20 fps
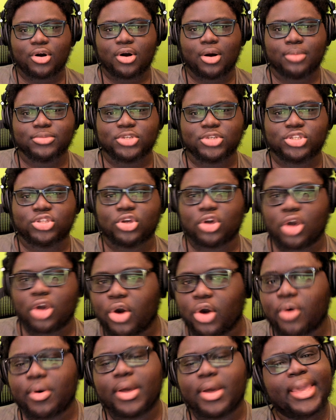is the
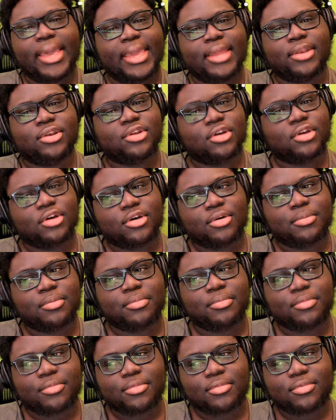GOAT,
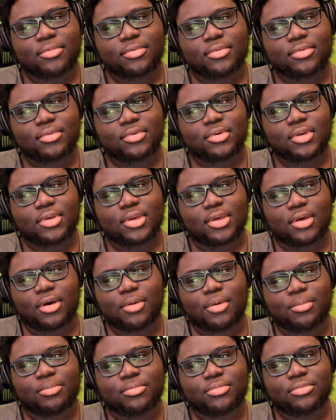and,
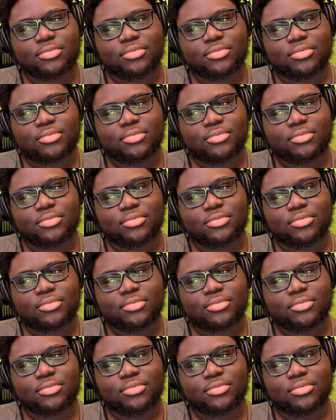yeah,